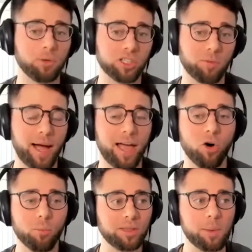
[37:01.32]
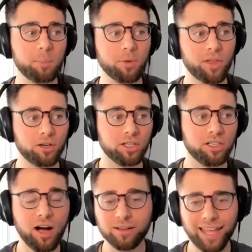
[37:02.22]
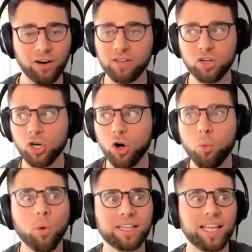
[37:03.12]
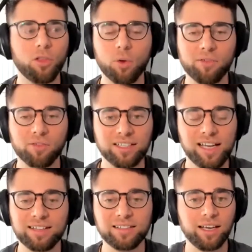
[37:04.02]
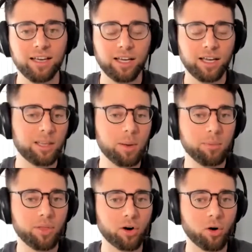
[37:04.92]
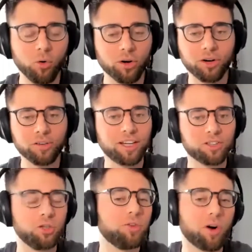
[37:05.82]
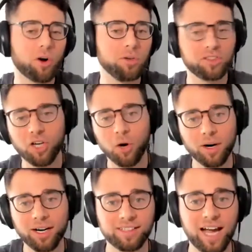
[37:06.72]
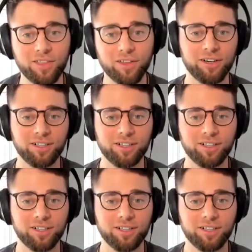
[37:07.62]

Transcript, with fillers: to my own, but the people that are young, they don't even know what the hell the reference is. And the people that are older, they're too far removed to know what it is either.